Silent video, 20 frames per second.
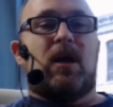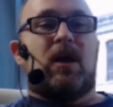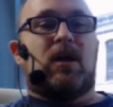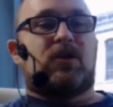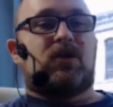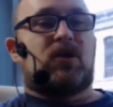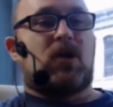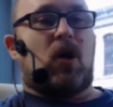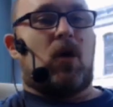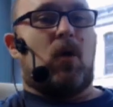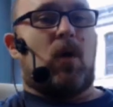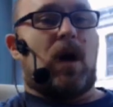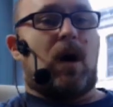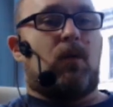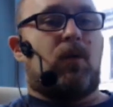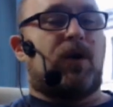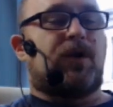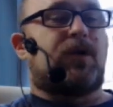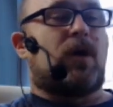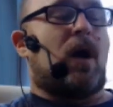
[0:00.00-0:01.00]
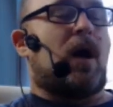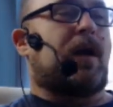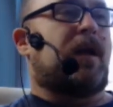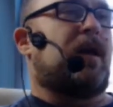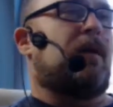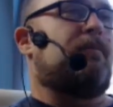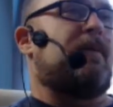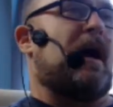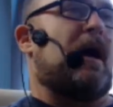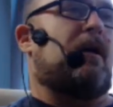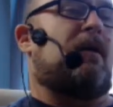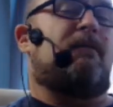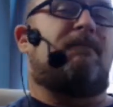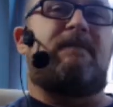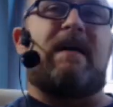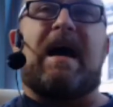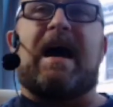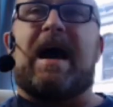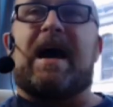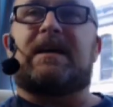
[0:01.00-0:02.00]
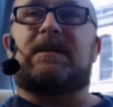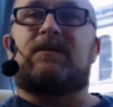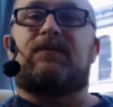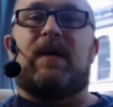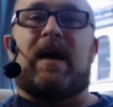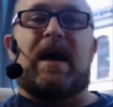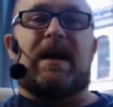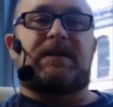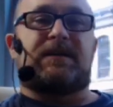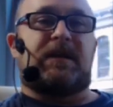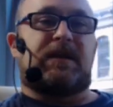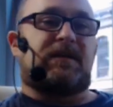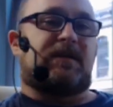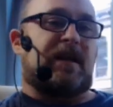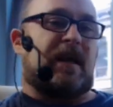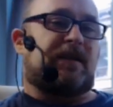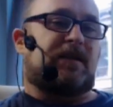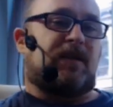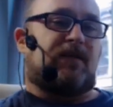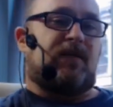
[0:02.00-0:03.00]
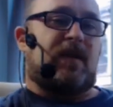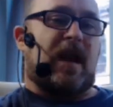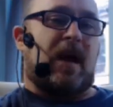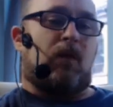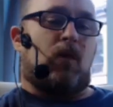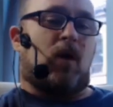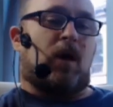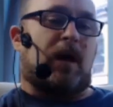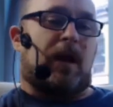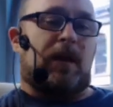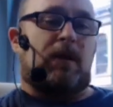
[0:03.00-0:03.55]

So we're talking about a vast, vast, extensive network.